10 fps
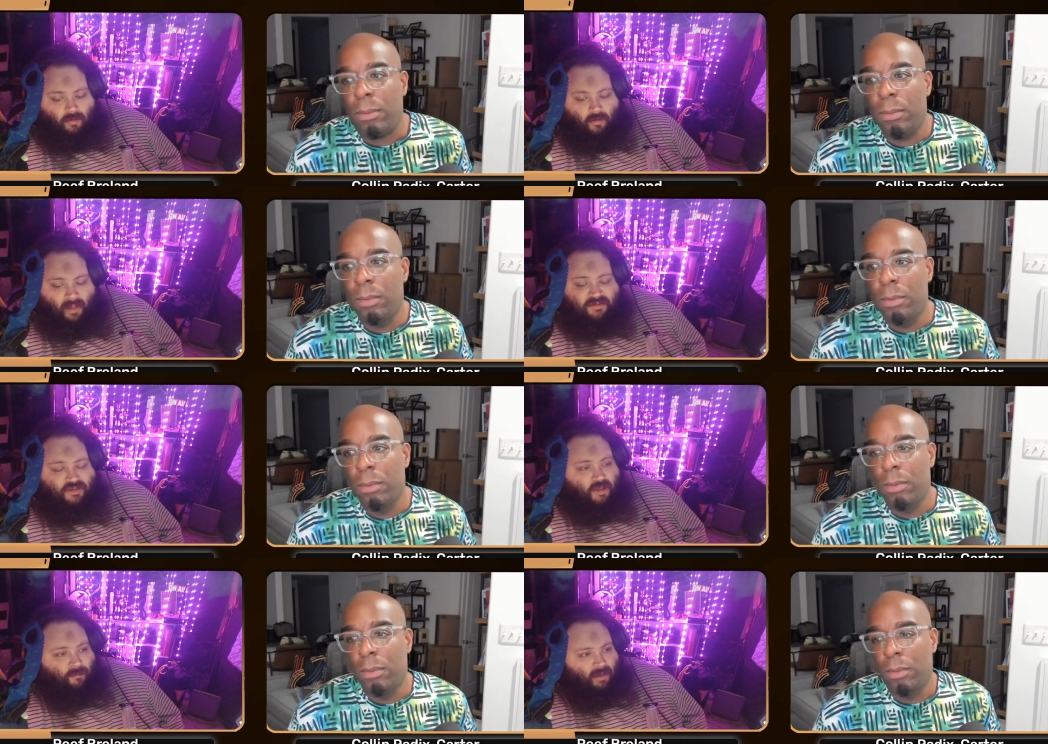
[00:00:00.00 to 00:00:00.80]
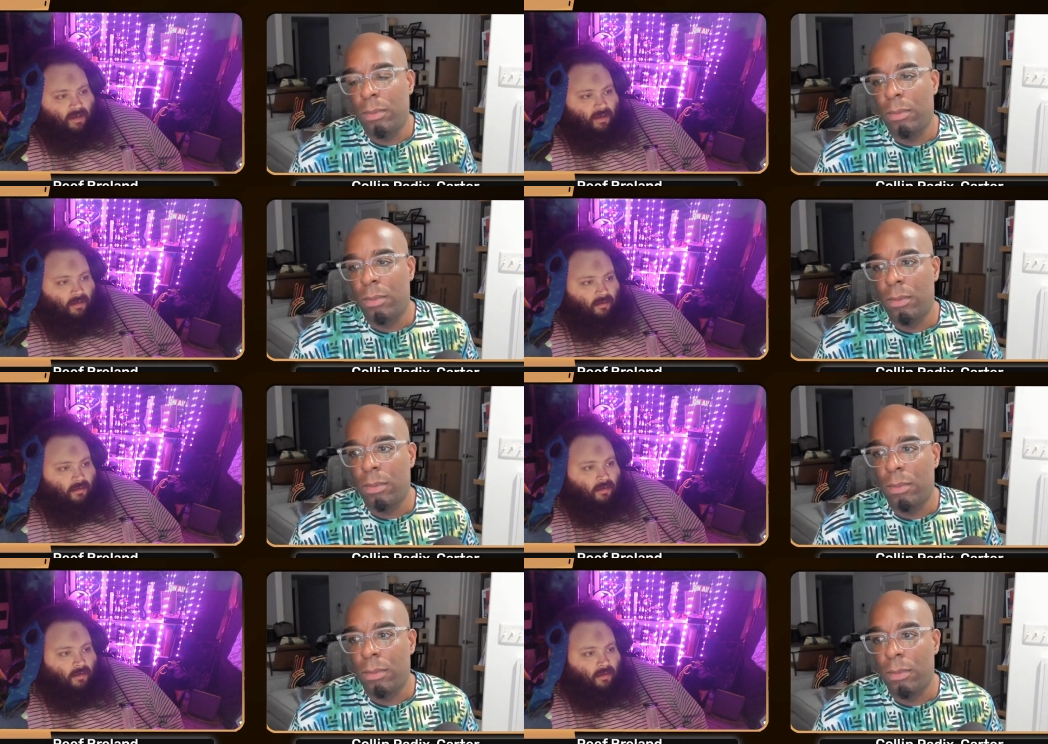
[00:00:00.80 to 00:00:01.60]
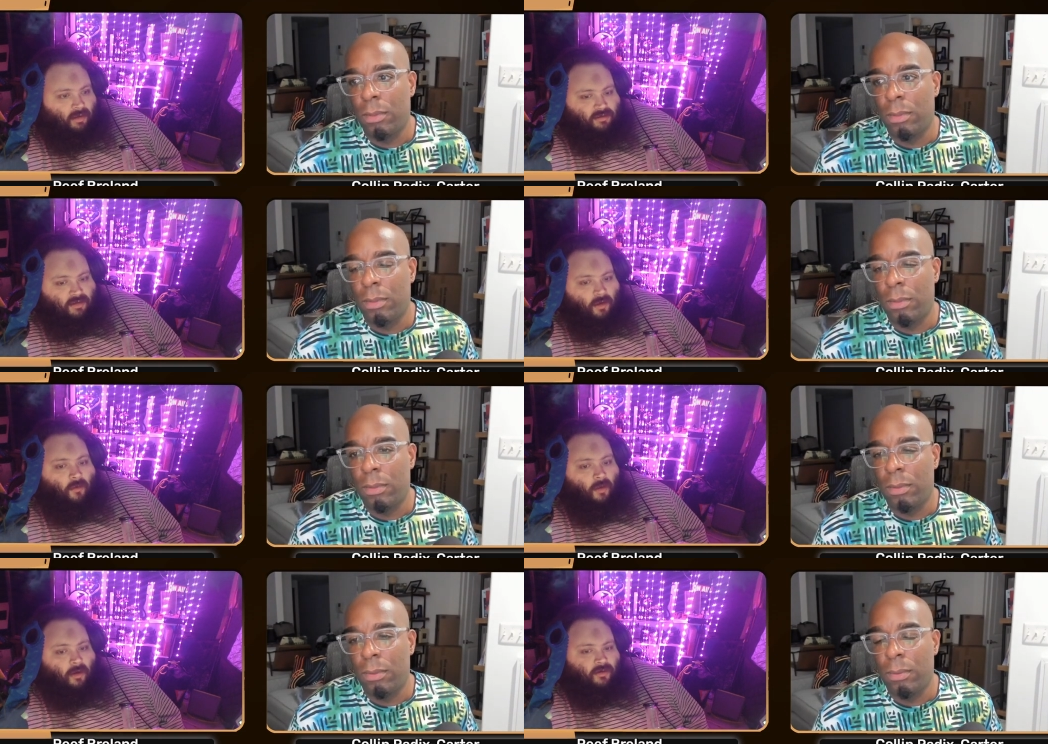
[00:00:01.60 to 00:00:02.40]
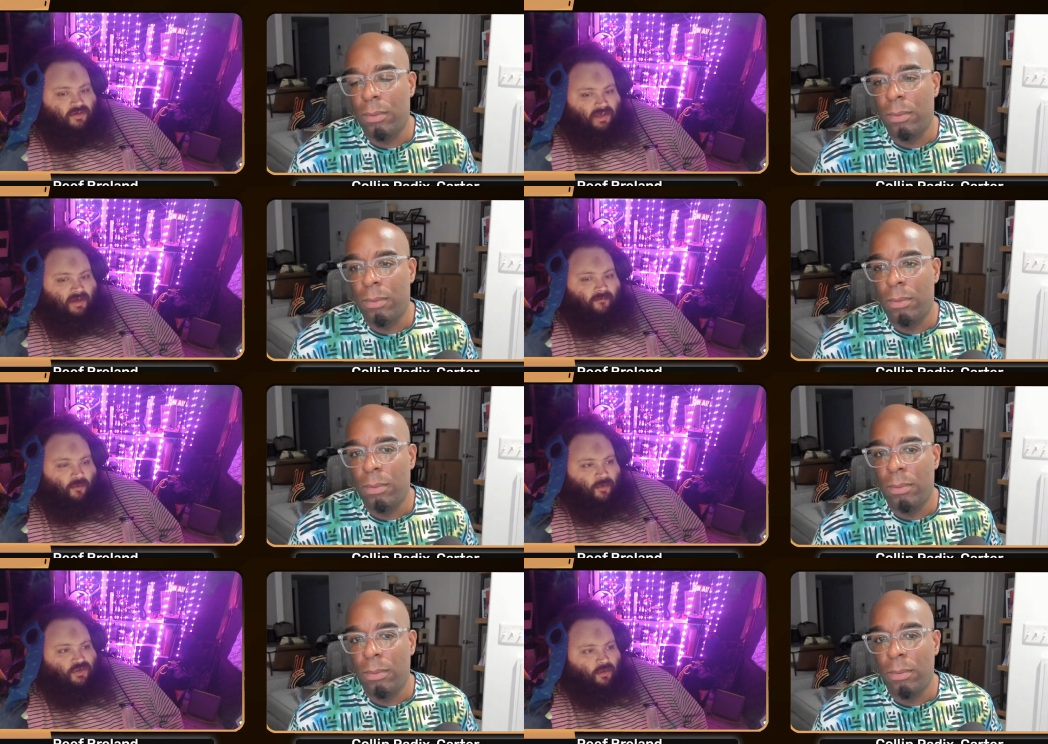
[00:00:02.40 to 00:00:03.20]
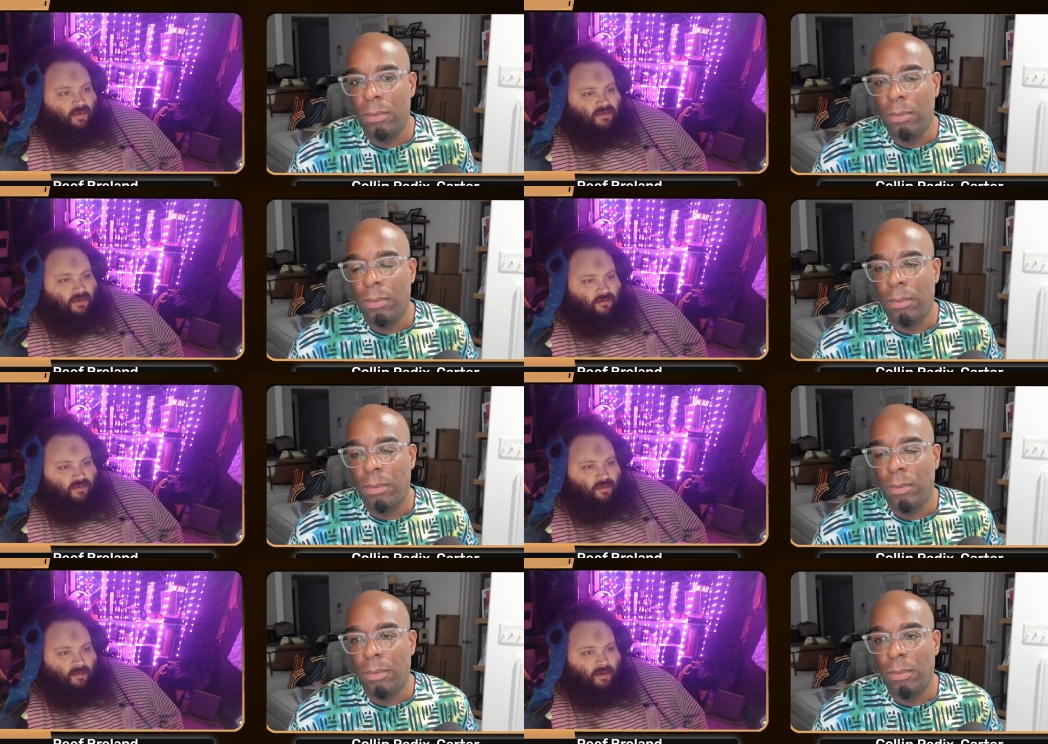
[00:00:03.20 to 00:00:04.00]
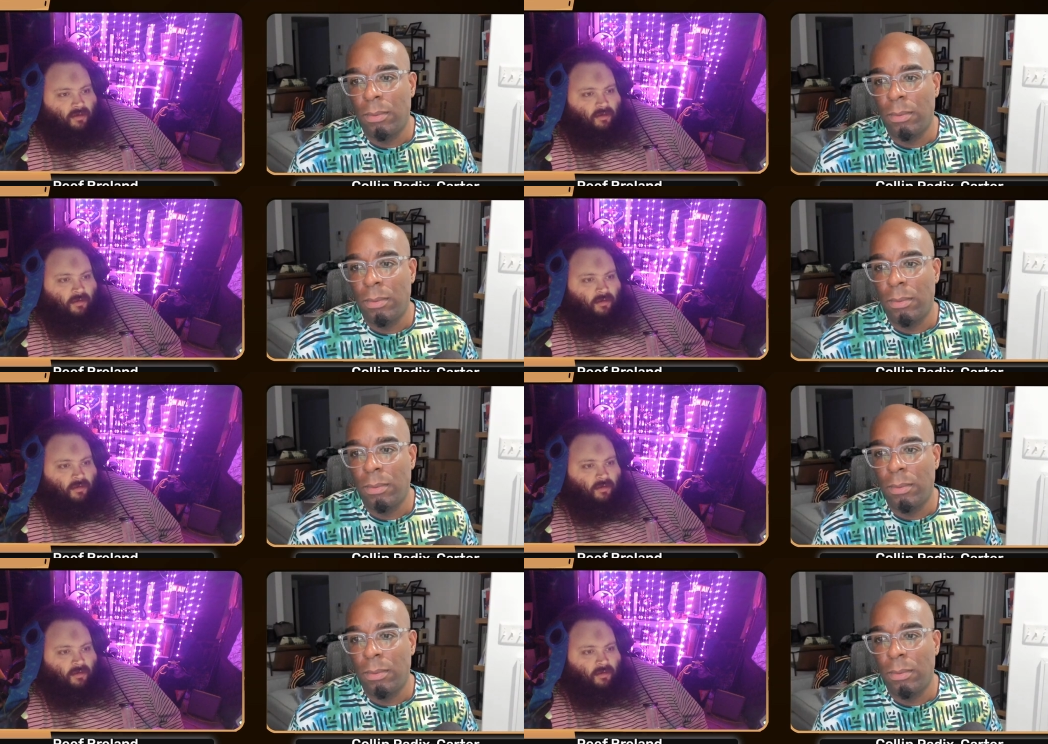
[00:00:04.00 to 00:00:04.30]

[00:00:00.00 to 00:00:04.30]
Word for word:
Speaker 1: classic media is no longer as influential as it used to be.